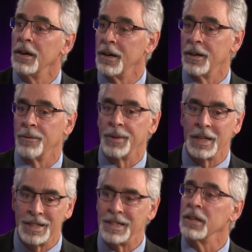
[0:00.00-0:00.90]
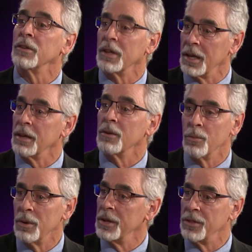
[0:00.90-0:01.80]
um, in dealing
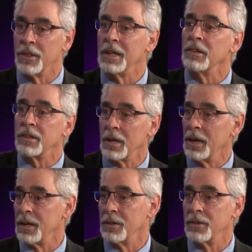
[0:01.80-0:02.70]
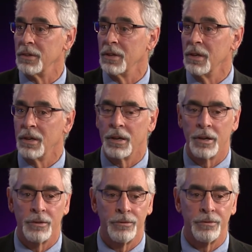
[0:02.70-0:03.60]
with these kinds
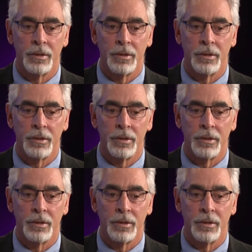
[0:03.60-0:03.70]
of